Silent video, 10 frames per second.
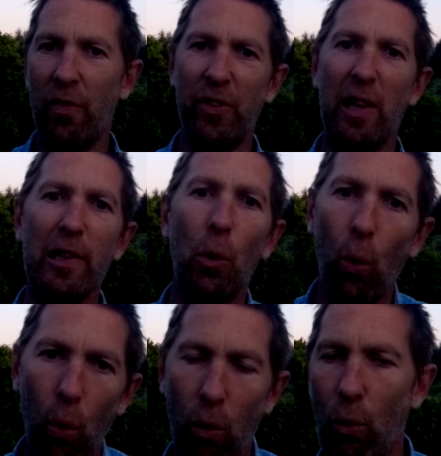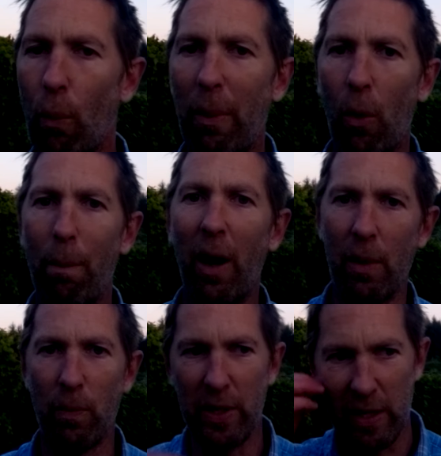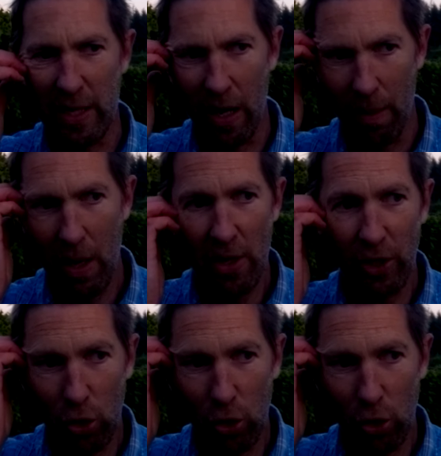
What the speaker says: the law or by the